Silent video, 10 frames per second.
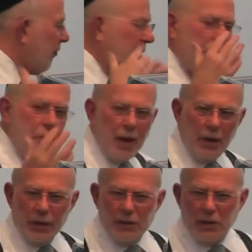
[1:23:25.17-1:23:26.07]
after the
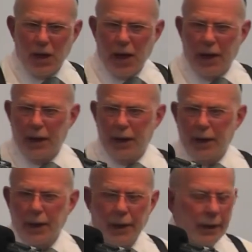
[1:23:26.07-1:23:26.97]
parents die,
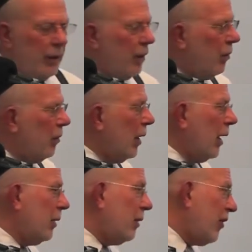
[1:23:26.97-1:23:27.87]
you know.
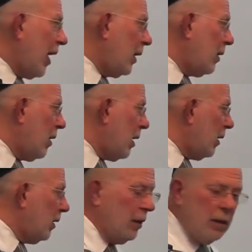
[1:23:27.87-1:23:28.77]
And thank
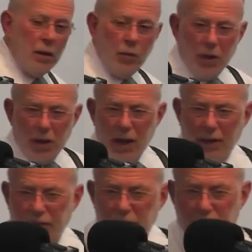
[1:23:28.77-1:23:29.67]
God we didn't
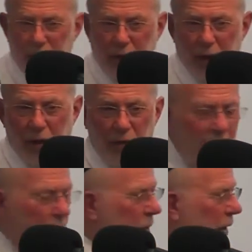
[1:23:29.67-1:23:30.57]
have such a thing in our
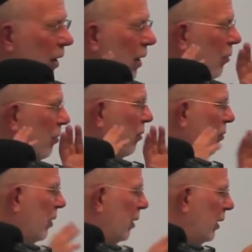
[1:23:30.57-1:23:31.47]
family.
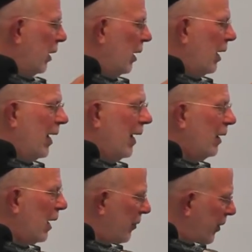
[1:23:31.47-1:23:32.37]
We really,
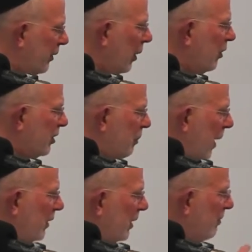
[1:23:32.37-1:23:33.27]
and I think they
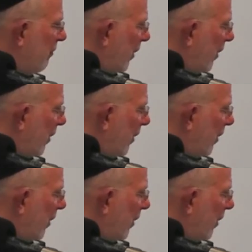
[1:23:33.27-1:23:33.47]
respect us